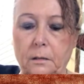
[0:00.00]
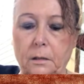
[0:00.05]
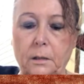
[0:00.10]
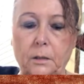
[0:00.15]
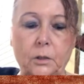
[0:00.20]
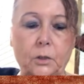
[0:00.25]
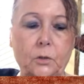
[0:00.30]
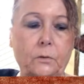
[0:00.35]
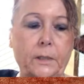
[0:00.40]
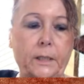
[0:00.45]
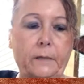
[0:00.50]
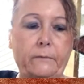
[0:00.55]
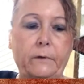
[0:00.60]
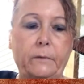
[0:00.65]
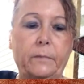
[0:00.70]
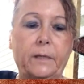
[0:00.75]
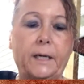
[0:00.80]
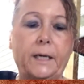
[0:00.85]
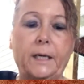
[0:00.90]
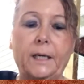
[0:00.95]
enjoy every
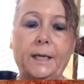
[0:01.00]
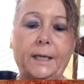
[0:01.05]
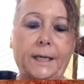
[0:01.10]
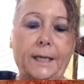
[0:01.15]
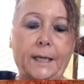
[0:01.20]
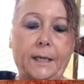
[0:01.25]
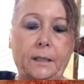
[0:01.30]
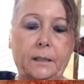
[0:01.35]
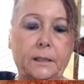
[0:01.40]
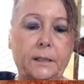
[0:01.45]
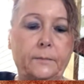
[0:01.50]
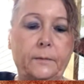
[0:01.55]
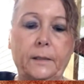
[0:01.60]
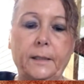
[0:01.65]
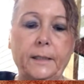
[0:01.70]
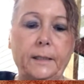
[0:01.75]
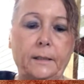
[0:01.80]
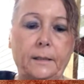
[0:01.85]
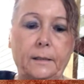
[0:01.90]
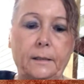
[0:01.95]
bite. I can't
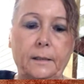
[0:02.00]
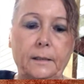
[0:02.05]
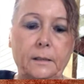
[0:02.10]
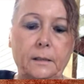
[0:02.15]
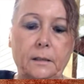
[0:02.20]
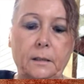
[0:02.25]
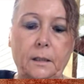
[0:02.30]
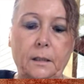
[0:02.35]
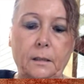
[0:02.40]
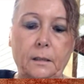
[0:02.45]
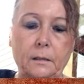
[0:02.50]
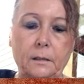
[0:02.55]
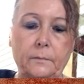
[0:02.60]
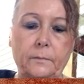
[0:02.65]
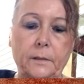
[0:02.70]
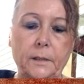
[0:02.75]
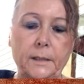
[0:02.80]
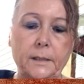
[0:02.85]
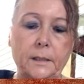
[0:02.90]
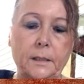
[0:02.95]
explain it. I just can't
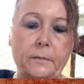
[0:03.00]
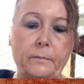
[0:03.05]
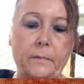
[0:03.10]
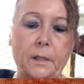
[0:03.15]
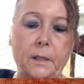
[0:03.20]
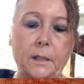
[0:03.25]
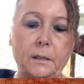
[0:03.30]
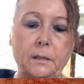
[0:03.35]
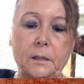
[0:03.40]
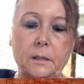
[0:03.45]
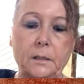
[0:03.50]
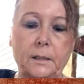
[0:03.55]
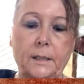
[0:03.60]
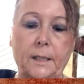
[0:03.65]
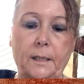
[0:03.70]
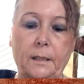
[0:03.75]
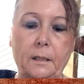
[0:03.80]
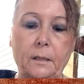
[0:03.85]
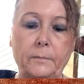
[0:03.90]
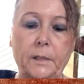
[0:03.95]
explain. Some things just
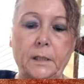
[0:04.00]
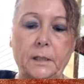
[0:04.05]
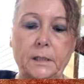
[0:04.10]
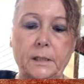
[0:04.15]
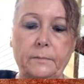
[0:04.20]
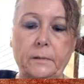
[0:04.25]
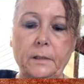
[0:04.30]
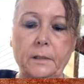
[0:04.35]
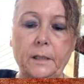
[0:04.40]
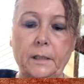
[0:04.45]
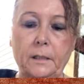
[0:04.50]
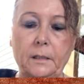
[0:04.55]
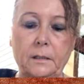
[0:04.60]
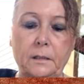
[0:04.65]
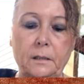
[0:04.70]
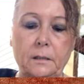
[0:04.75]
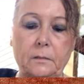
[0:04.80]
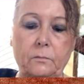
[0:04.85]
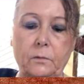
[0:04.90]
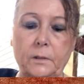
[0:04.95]
cannot be explained. It
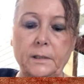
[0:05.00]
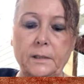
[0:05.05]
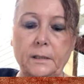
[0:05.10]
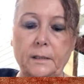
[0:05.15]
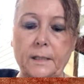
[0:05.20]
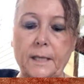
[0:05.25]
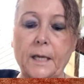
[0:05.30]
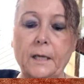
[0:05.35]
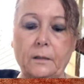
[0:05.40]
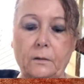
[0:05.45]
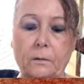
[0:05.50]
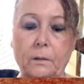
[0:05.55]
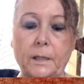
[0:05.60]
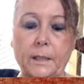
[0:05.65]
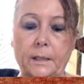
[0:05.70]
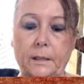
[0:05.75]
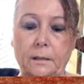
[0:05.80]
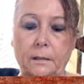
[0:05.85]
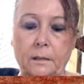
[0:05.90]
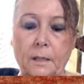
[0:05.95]
just wasn't that
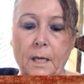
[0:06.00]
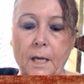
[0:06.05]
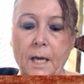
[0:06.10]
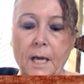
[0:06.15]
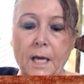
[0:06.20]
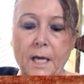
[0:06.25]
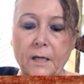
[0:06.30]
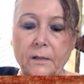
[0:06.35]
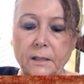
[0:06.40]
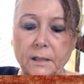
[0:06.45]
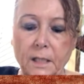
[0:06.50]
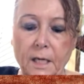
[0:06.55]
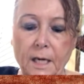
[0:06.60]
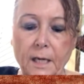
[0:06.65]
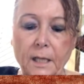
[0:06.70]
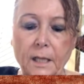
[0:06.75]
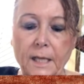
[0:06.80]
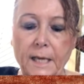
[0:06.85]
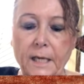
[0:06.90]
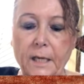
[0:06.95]
great. It was
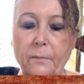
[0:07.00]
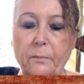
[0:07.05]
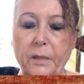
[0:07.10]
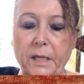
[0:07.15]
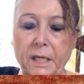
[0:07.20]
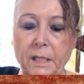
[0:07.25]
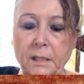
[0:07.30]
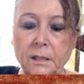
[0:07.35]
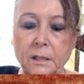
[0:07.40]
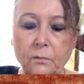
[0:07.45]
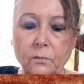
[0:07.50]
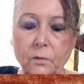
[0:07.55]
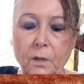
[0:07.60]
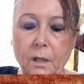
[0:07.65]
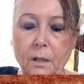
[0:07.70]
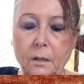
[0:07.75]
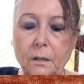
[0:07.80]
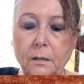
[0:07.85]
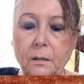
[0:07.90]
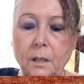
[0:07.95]
kind of like a pizza
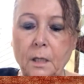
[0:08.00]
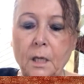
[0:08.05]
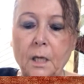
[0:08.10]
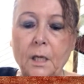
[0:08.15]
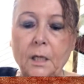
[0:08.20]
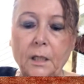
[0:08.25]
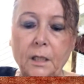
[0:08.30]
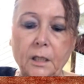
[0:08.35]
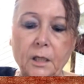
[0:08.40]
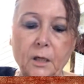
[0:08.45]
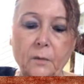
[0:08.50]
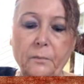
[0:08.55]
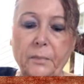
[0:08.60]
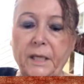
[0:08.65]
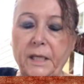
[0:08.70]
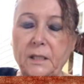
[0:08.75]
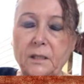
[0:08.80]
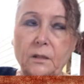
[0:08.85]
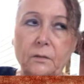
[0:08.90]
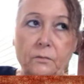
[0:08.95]
roll. You know,
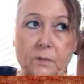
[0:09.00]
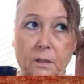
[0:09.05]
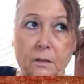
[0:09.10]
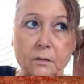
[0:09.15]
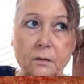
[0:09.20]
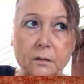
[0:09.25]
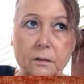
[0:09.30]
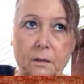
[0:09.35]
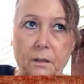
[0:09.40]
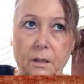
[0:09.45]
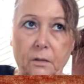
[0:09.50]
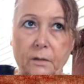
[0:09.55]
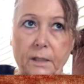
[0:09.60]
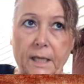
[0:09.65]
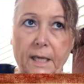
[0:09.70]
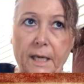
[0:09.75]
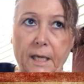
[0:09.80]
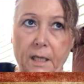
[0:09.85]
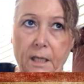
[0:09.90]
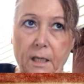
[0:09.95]
pizza rolls are
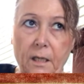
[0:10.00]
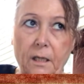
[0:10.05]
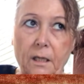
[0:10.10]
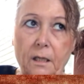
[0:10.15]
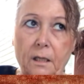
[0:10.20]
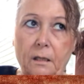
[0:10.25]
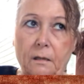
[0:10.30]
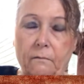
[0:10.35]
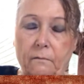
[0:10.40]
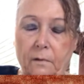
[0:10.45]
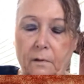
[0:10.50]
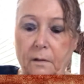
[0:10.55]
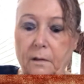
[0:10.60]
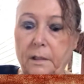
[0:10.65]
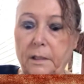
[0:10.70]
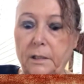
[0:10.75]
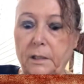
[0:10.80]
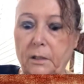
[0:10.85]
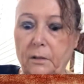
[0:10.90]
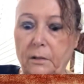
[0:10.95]
okay
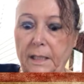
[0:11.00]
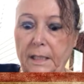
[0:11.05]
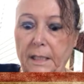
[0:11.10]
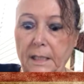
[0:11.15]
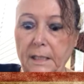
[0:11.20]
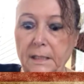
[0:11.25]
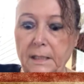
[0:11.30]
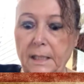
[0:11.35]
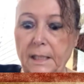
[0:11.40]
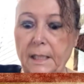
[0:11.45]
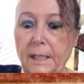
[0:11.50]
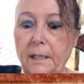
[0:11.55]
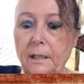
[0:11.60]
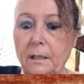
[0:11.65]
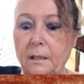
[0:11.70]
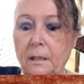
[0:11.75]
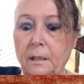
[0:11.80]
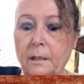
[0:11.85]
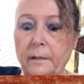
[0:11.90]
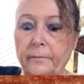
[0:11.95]
because easy
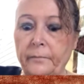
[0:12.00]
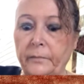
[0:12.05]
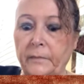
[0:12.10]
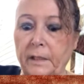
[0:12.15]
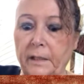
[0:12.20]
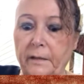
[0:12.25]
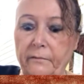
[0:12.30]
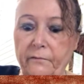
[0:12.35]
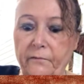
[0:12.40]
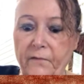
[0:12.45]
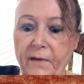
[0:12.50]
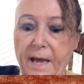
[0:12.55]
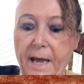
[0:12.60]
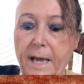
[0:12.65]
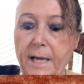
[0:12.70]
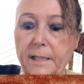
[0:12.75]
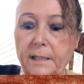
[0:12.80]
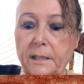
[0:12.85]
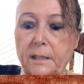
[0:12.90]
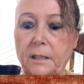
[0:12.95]
and
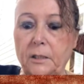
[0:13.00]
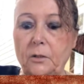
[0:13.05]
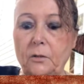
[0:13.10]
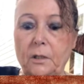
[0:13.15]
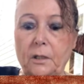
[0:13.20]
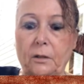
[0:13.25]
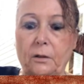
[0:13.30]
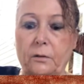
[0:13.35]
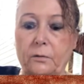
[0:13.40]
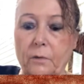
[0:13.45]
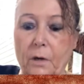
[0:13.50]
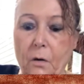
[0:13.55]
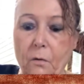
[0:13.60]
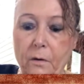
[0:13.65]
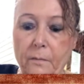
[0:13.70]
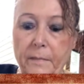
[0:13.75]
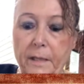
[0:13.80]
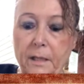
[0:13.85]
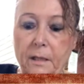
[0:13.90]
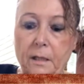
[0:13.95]
fast and you can throw
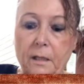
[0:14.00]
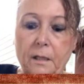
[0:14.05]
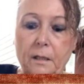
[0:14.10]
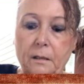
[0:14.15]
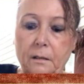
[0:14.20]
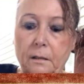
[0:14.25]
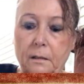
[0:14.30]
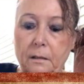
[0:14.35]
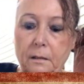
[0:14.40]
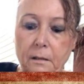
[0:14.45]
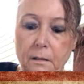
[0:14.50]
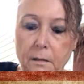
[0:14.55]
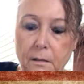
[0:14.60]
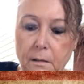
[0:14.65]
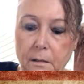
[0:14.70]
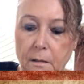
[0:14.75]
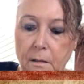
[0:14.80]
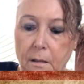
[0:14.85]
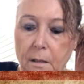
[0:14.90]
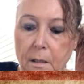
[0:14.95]
them in the
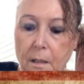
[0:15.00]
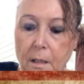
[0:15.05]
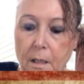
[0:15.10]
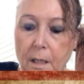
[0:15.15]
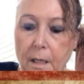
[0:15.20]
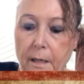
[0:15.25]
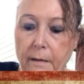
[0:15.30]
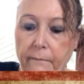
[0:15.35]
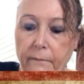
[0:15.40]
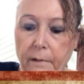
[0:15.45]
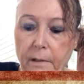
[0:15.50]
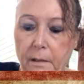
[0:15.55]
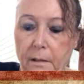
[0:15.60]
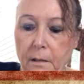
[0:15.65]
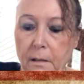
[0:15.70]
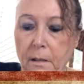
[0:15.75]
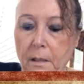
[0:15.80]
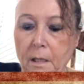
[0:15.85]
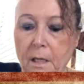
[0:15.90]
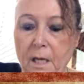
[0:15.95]

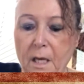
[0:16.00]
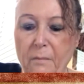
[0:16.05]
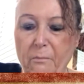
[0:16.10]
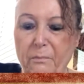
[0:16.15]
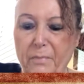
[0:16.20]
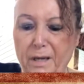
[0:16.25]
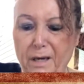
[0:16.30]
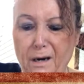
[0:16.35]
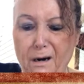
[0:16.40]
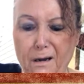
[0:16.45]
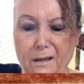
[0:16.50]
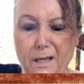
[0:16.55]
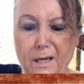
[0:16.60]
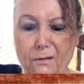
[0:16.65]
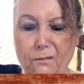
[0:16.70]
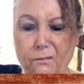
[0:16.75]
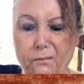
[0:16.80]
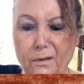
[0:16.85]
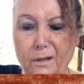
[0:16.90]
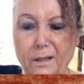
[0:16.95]
oven. But are
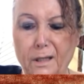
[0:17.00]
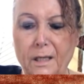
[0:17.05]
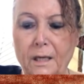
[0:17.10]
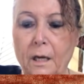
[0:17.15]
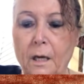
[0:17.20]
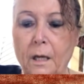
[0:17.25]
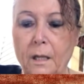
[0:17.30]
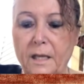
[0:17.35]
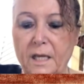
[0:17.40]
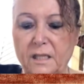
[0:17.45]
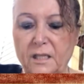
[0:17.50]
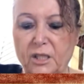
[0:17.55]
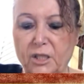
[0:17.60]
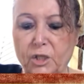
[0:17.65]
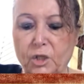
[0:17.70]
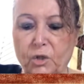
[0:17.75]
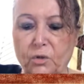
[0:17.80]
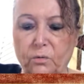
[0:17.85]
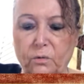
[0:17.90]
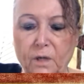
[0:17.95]
they really all that
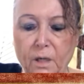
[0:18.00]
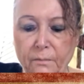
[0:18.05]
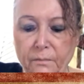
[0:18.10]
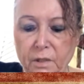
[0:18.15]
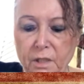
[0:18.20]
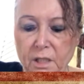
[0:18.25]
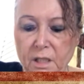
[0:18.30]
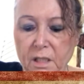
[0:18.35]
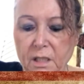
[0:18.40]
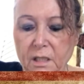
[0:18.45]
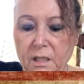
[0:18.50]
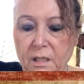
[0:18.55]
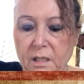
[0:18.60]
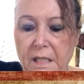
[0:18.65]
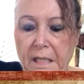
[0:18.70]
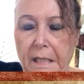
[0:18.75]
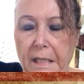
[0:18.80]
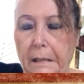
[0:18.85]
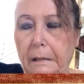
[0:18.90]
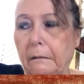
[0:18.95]
scrumptious?
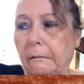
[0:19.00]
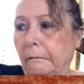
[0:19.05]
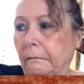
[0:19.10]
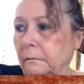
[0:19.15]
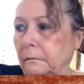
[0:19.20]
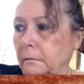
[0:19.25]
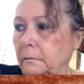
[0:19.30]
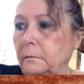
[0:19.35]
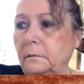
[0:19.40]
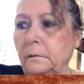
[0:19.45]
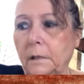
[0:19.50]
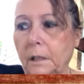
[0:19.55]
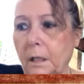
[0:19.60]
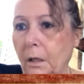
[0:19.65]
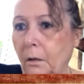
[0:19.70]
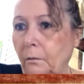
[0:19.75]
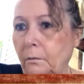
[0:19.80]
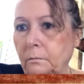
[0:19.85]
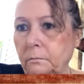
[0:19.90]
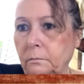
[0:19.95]
Like,
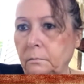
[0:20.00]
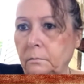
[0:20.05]
no.